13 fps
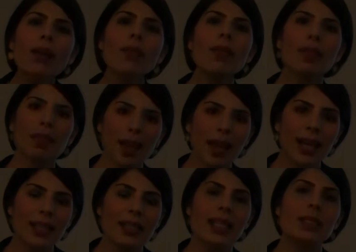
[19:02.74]
of the
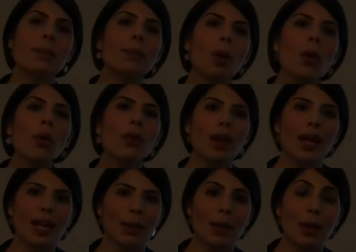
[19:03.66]
things that's
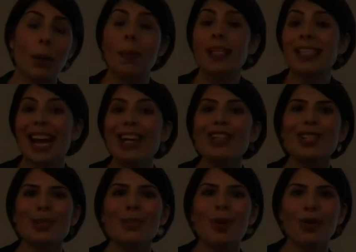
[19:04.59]
motivating me or
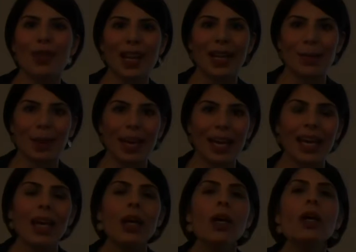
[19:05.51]
potentially motivating me
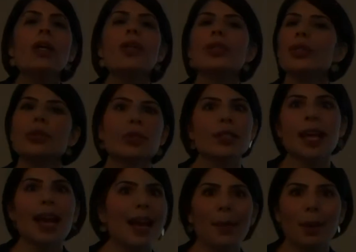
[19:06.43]
to
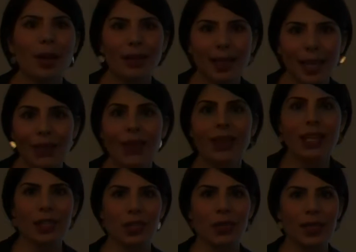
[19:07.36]
say I'm gonna leave
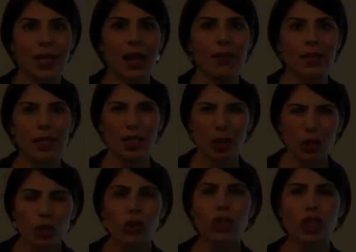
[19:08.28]
unless she resolves this.
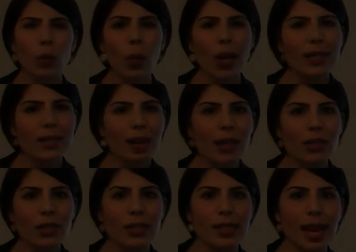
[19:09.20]
So she wants to
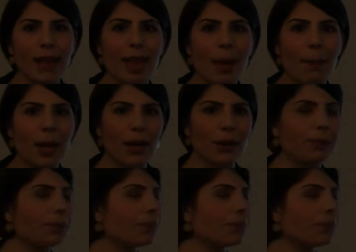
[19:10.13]
understand that better.